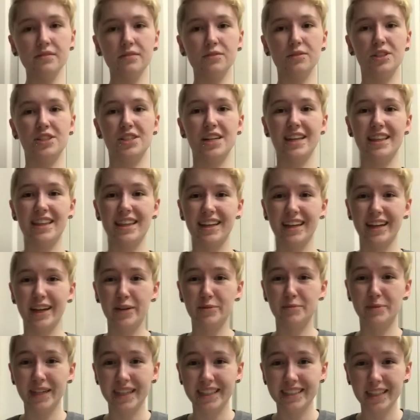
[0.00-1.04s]
Which I think
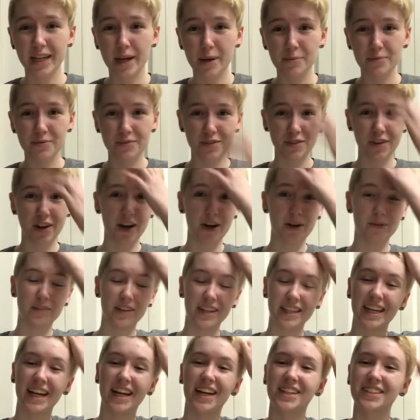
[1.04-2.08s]
I picked up from
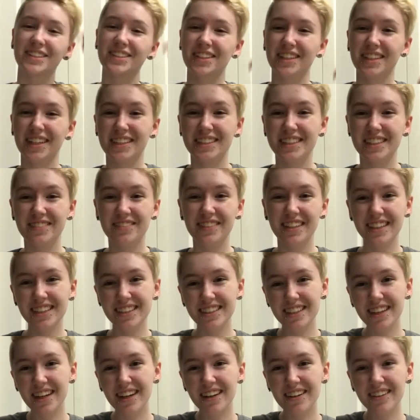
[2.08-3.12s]
a character on a TV
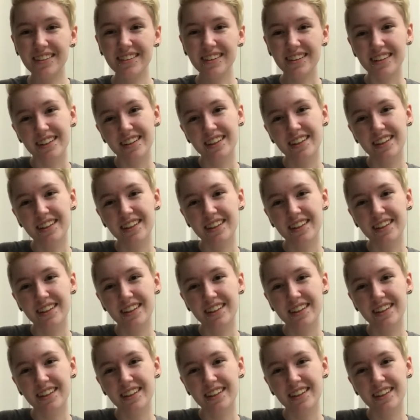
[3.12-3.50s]
show